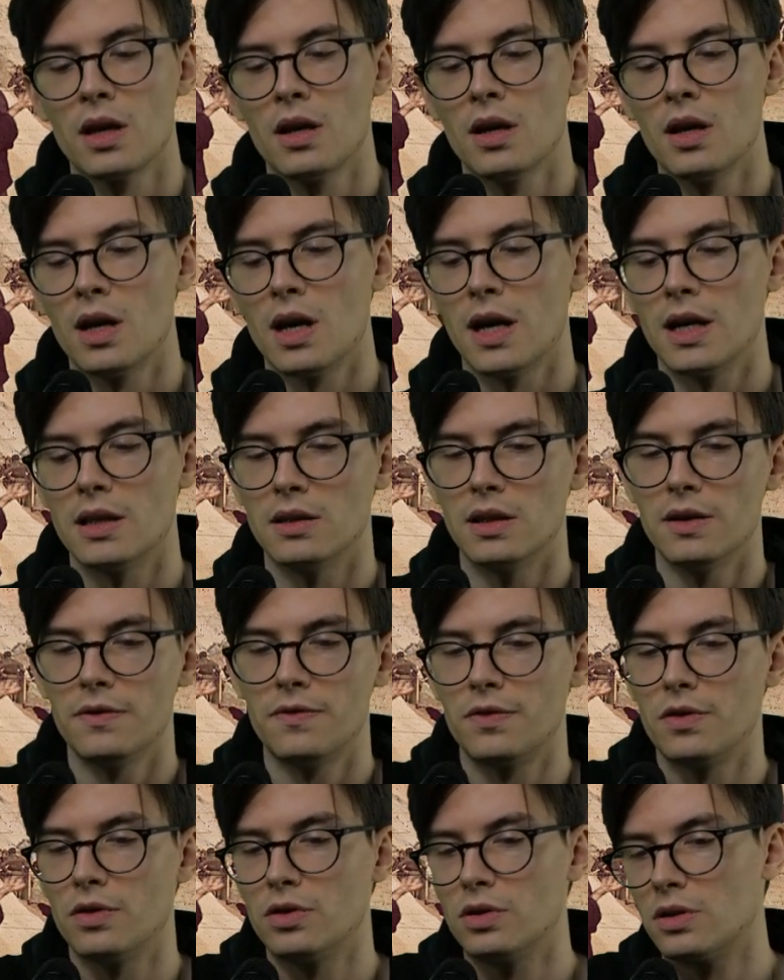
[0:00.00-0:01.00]
and
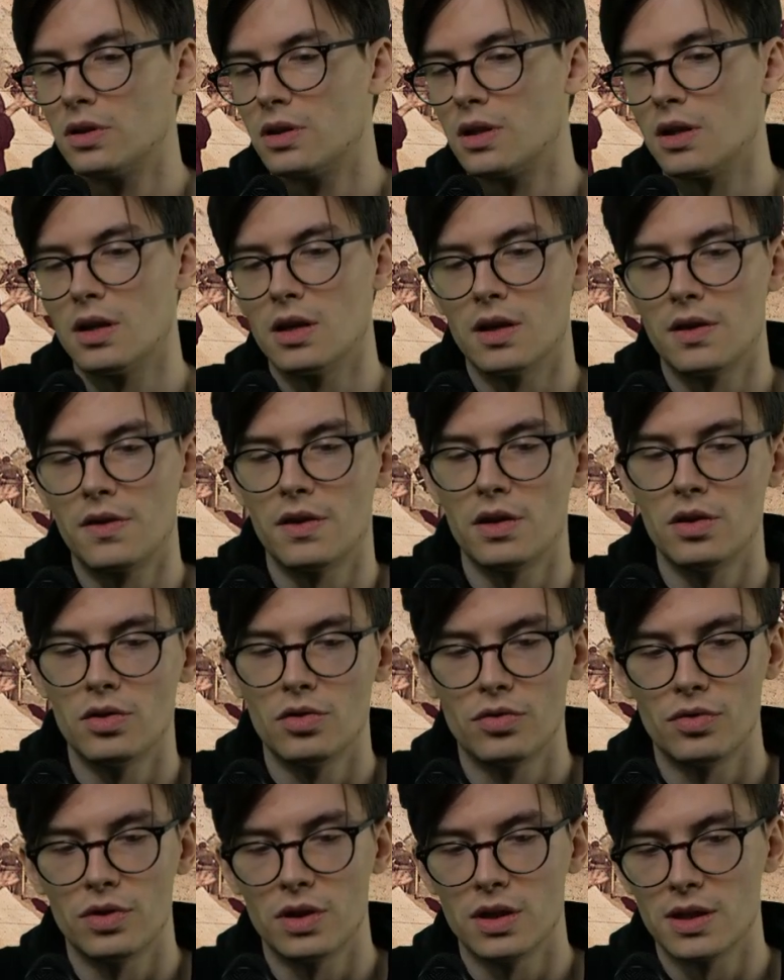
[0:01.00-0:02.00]
different
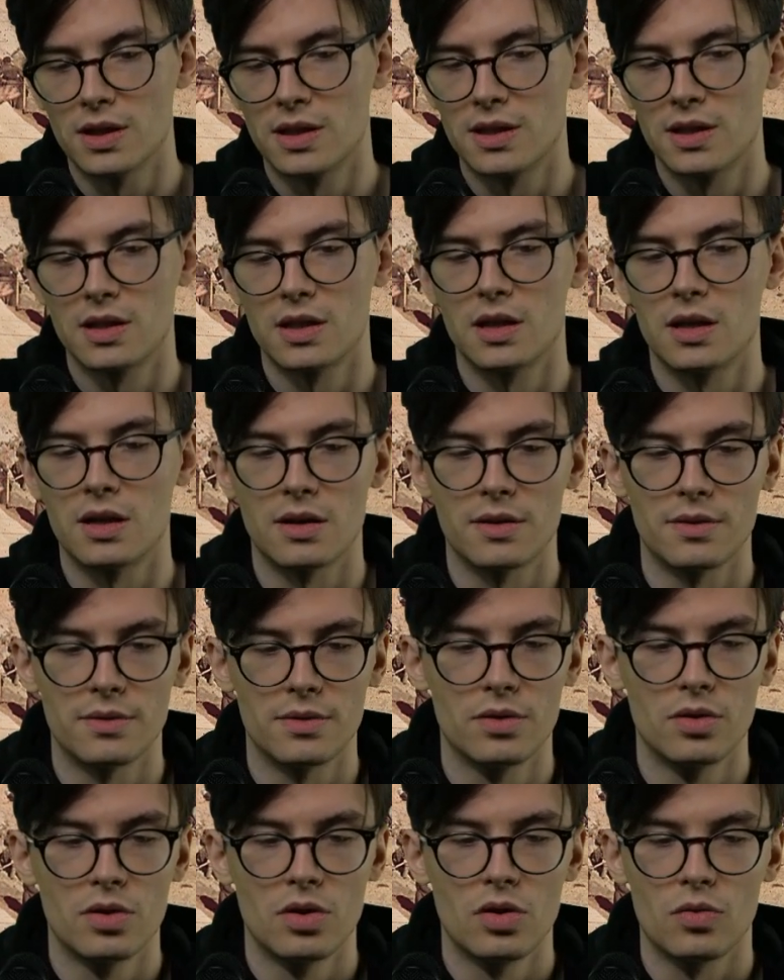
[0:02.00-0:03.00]
theories
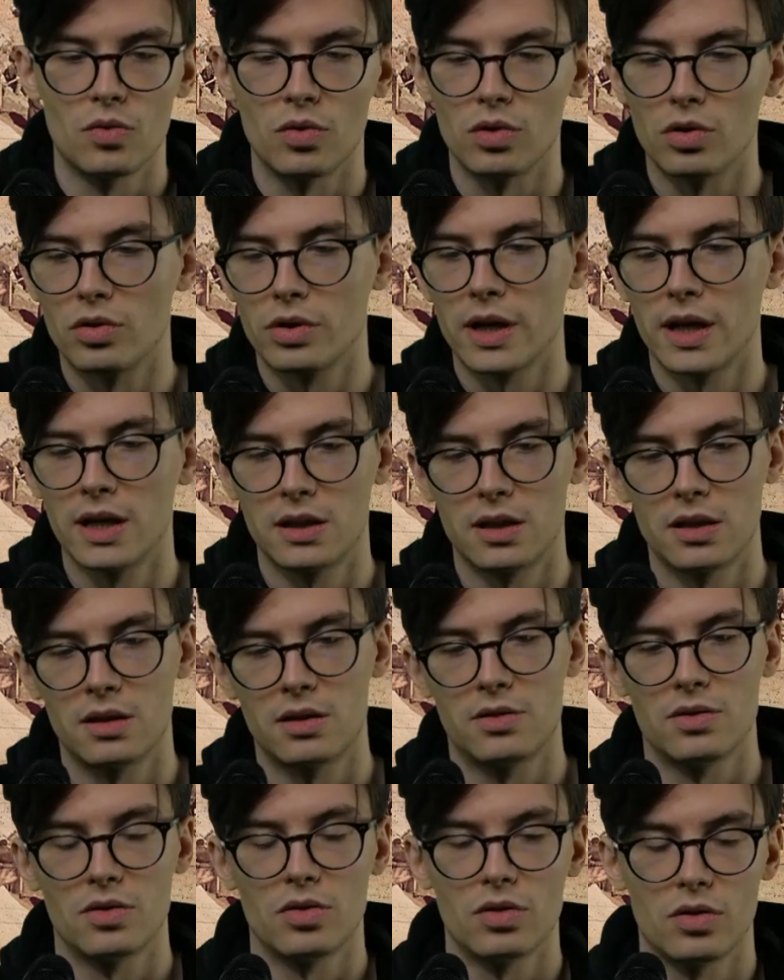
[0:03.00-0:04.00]
were located
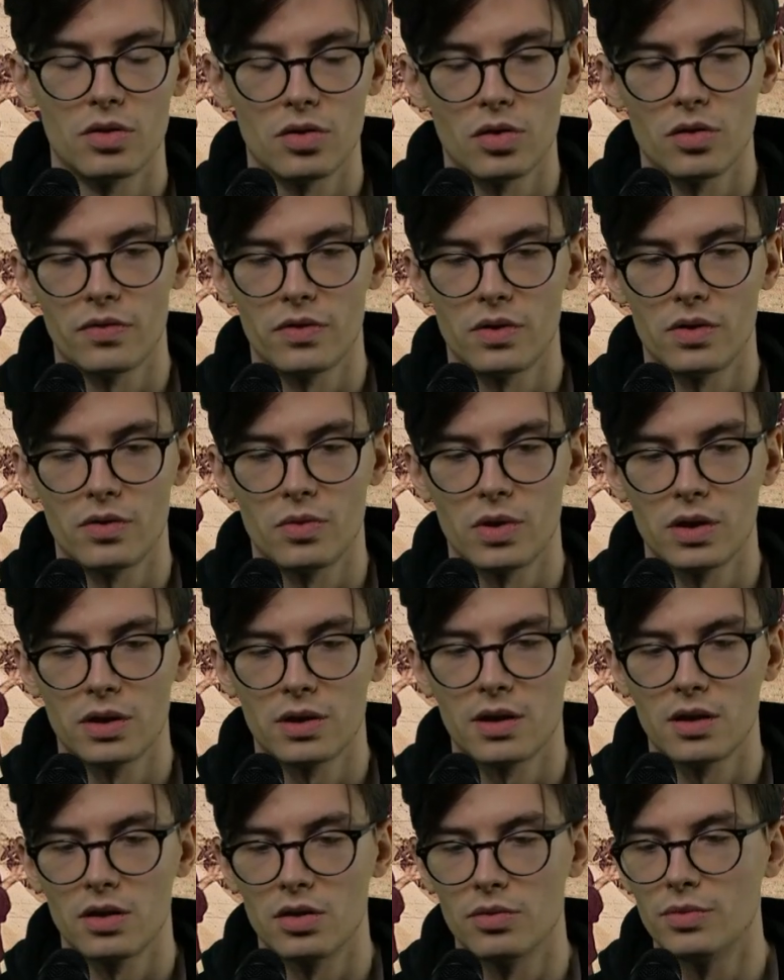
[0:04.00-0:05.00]
over 1
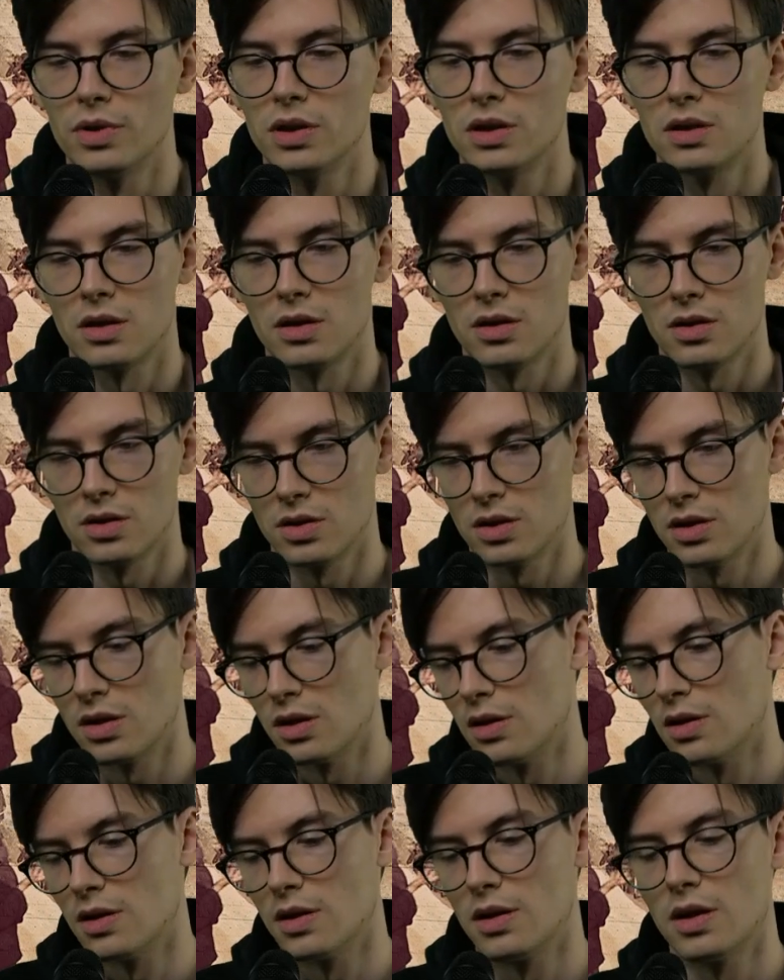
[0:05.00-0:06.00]
kilometer
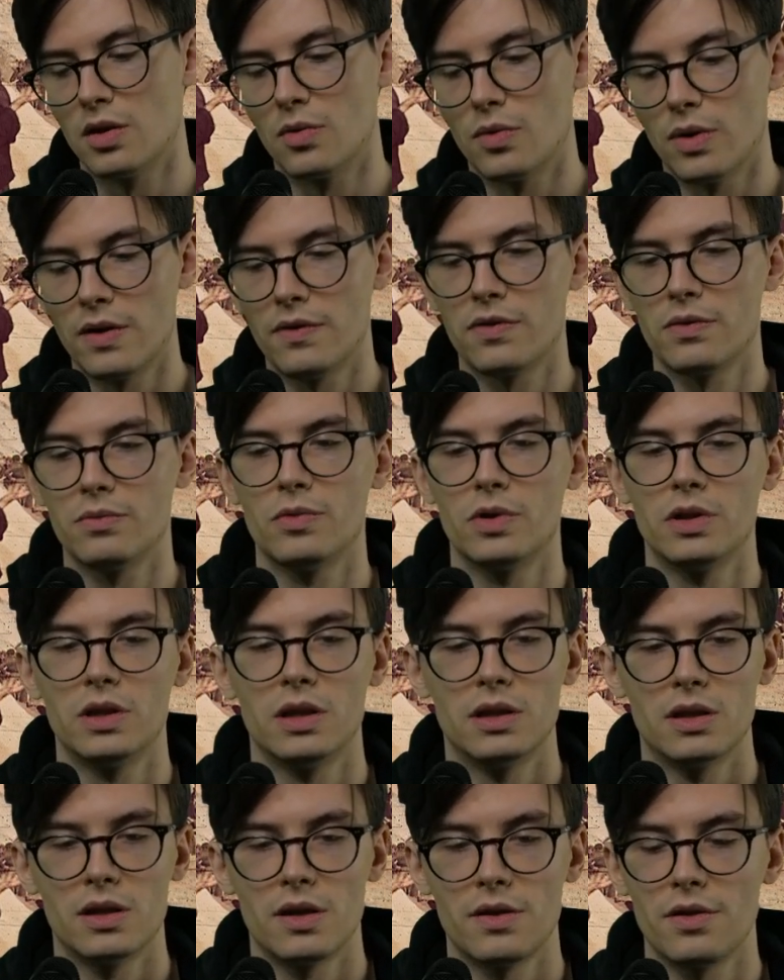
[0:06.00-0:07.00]
away from one
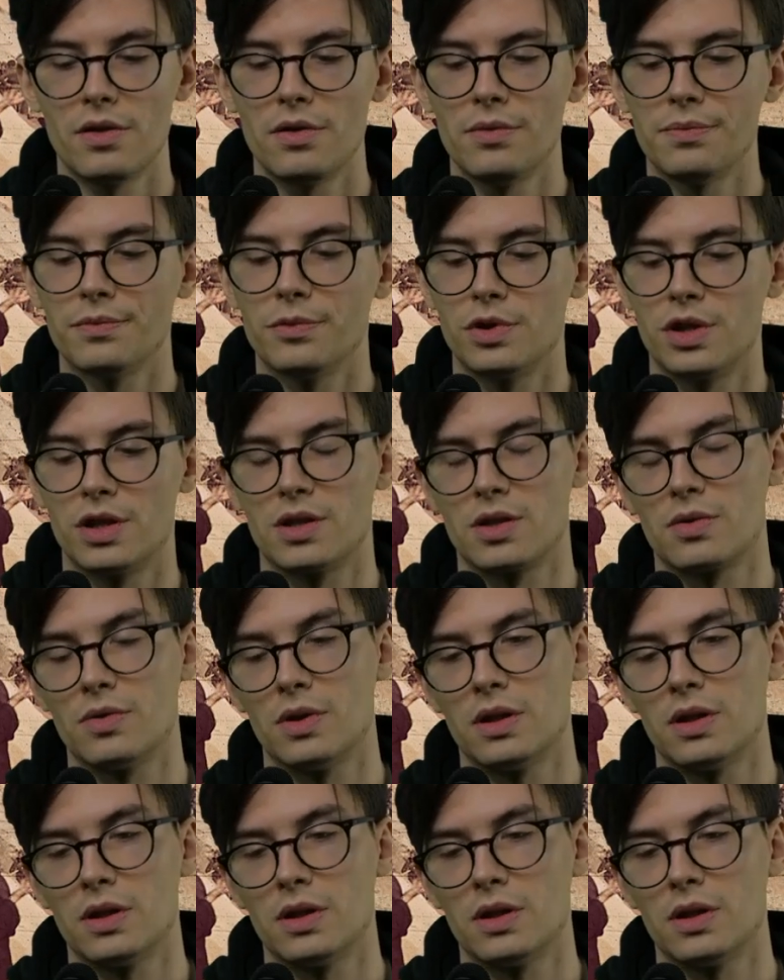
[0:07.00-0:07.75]
another, which is quite